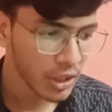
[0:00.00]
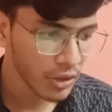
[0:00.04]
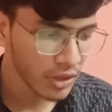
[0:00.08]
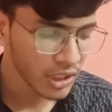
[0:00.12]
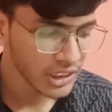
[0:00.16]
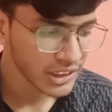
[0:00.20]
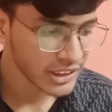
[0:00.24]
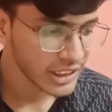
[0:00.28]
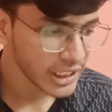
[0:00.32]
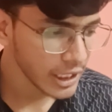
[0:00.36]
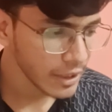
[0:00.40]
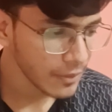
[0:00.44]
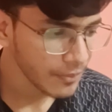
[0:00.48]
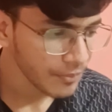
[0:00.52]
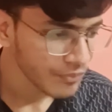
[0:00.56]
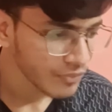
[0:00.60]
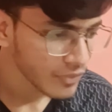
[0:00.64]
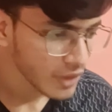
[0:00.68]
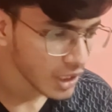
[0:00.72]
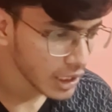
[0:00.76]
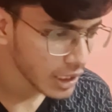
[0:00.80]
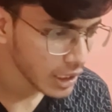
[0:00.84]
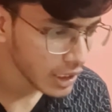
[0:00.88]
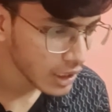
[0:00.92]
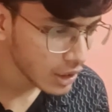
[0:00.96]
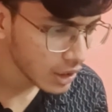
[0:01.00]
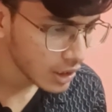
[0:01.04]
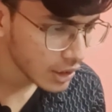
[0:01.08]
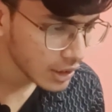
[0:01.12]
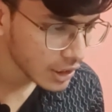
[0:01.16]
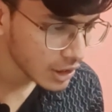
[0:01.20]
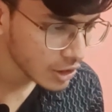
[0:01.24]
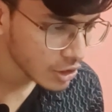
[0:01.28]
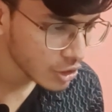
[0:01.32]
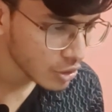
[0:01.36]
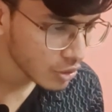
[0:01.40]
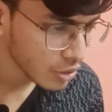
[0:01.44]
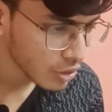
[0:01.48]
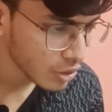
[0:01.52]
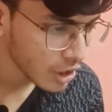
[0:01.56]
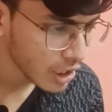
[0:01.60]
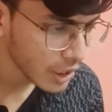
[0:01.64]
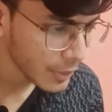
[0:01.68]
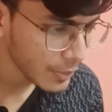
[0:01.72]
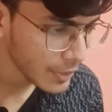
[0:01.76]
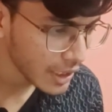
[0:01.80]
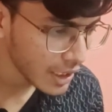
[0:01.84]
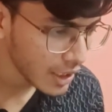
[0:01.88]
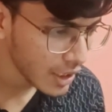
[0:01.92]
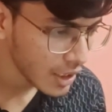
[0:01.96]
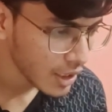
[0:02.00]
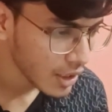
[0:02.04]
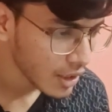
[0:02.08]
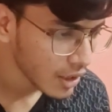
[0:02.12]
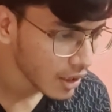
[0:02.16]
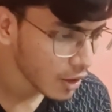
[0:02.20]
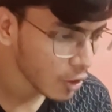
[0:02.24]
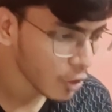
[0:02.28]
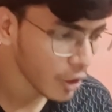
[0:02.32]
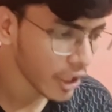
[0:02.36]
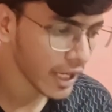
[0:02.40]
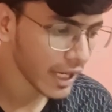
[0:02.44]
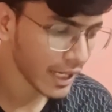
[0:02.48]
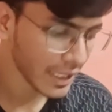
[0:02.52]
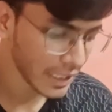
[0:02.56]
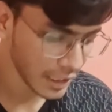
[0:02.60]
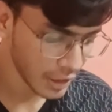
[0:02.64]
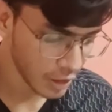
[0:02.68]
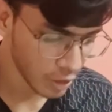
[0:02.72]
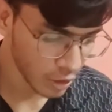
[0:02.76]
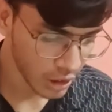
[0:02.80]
will see here it is showing me, okay, I need to